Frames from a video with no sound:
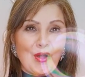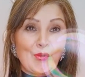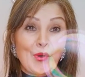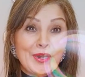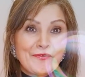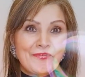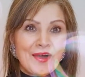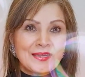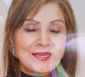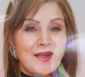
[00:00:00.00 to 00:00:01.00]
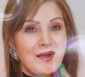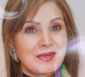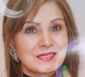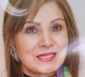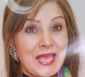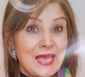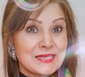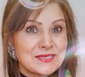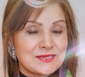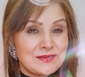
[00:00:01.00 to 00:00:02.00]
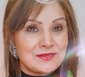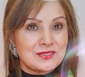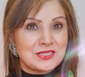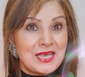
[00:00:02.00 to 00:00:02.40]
qualified us as sons,